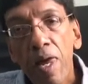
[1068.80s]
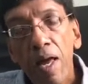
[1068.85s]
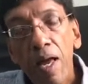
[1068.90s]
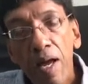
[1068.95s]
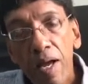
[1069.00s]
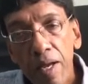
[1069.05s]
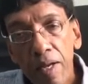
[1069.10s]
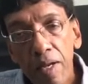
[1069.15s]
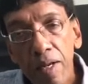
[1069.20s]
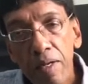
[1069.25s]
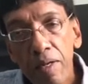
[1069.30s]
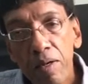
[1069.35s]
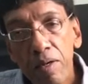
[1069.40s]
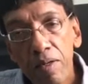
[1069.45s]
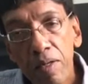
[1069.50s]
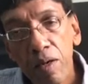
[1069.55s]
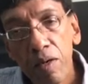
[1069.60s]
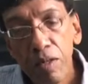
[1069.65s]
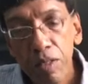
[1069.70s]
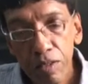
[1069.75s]
And
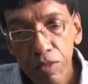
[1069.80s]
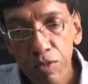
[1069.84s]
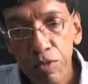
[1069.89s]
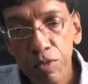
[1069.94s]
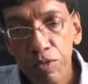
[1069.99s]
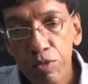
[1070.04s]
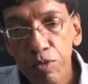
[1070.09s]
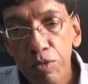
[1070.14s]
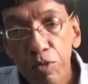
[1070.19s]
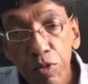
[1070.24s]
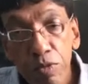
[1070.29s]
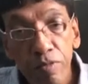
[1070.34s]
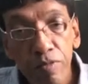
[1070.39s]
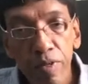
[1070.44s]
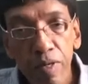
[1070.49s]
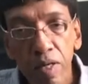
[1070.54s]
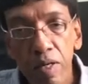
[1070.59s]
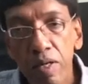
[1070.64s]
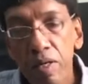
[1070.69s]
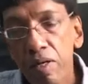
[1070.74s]
also, so
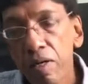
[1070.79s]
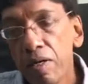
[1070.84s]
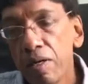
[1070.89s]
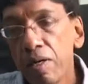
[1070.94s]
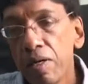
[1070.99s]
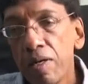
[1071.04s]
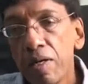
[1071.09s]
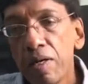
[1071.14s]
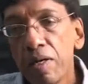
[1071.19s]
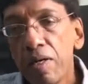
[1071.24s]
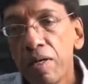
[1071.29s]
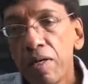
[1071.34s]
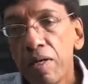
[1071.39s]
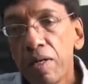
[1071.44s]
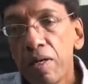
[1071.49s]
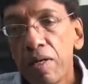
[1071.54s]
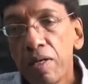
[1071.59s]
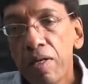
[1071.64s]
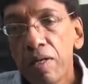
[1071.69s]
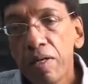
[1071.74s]
far,
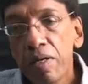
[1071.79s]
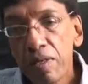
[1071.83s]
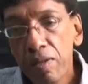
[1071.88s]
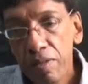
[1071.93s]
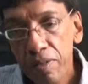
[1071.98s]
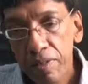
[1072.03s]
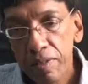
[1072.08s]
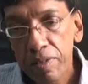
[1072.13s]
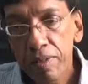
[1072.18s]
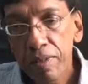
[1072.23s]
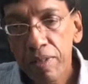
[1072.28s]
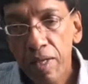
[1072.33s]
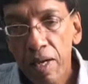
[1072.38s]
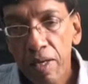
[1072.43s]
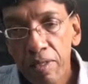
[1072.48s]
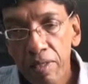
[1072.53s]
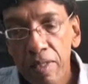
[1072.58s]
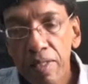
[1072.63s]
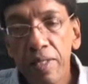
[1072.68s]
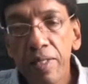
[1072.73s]
the
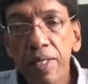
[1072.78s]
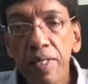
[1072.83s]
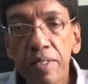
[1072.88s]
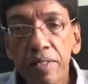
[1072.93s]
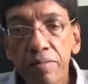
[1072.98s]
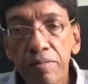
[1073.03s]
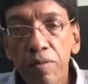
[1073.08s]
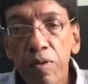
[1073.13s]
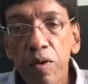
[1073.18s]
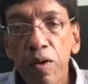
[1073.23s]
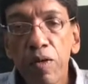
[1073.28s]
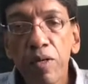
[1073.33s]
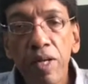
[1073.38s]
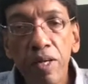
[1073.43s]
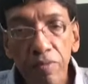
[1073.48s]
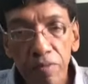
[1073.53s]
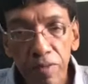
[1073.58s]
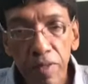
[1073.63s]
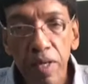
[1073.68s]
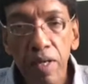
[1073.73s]
100 days have gone,
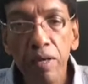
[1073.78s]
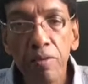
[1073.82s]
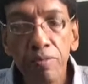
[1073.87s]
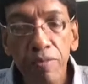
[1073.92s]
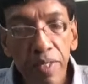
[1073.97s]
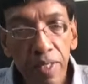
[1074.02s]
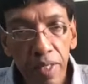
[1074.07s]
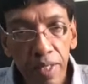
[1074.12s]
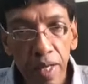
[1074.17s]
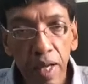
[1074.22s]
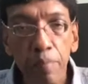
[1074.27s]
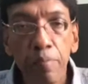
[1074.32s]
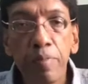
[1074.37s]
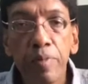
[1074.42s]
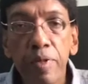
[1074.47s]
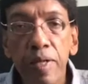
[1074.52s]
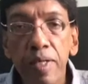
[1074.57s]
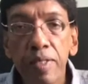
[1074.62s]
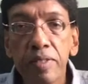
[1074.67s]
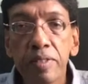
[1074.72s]
and we are feeling
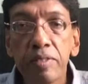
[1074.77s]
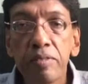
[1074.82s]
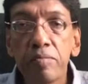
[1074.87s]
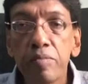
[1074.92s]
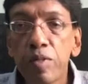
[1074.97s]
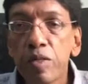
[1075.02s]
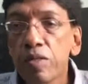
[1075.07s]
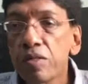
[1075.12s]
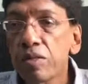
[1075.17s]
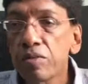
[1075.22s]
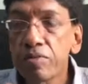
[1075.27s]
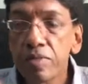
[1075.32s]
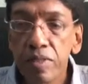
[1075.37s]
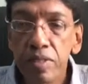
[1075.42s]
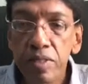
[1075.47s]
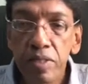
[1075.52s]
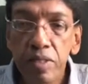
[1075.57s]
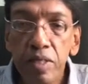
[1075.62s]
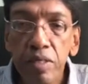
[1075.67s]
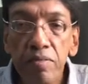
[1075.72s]
apprehensive because of the
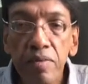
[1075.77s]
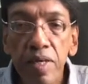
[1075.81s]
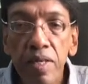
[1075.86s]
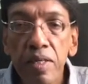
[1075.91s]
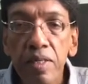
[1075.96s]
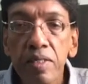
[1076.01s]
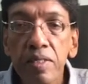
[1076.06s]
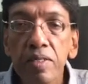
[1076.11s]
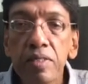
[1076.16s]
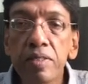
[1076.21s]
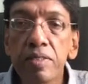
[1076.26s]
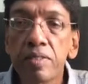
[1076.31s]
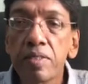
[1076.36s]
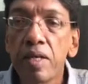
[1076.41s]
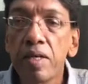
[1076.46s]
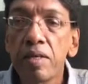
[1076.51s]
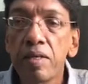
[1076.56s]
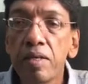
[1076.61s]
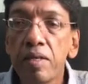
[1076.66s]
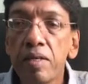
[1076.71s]
surveillance,
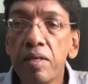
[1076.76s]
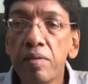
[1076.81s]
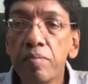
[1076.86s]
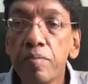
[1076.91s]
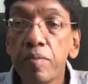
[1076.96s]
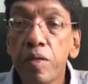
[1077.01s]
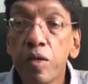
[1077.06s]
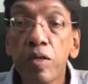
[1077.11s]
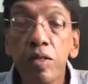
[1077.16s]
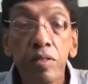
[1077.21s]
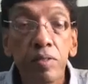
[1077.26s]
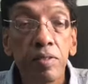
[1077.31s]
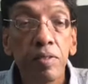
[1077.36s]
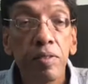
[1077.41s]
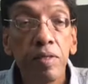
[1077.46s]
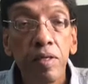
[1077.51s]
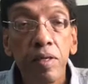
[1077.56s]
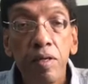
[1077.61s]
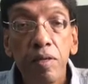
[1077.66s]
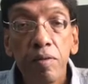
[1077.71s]
and because
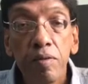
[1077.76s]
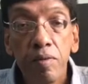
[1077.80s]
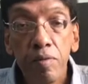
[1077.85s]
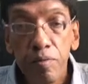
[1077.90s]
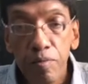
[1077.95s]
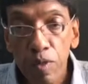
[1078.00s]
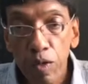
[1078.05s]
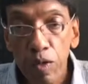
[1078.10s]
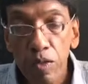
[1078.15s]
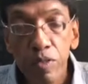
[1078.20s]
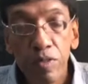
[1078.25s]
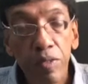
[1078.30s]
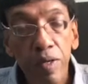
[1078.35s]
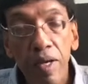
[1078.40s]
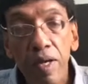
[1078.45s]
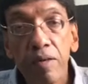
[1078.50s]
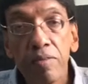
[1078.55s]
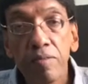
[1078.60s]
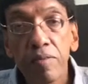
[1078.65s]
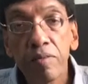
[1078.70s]
we also
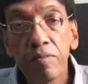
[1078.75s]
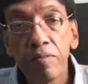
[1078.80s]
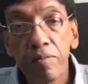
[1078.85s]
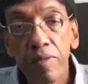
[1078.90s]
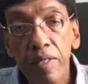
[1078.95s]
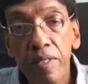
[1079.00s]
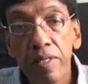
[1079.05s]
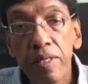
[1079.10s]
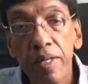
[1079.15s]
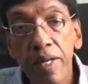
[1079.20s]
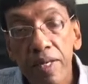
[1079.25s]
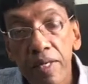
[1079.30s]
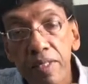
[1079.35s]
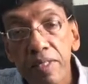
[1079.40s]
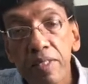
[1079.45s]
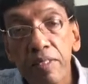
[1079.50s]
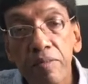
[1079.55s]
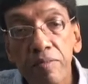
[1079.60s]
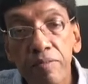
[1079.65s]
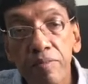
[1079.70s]
have a very
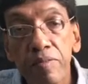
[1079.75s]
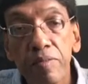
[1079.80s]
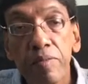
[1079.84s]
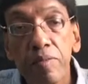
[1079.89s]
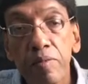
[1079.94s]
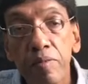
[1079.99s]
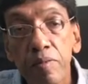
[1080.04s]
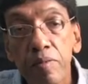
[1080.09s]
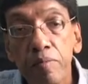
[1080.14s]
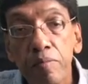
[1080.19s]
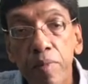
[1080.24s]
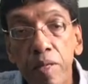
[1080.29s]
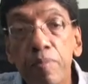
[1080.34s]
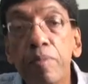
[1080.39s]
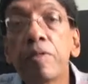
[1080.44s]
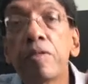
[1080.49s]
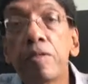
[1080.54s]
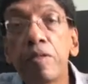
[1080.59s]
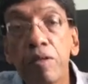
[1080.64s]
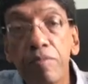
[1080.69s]
negative
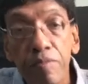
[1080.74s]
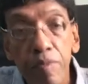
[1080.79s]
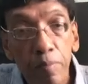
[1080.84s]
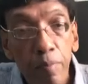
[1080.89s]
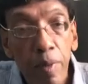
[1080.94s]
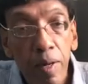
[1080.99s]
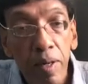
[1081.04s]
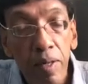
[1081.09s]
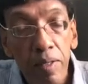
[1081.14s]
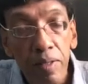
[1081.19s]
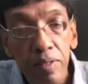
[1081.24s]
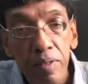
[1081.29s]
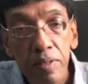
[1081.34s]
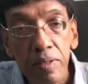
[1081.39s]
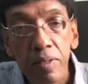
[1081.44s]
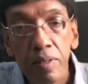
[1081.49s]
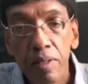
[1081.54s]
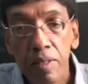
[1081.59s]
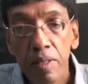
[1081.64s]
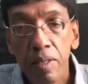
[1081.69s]
memory of the past.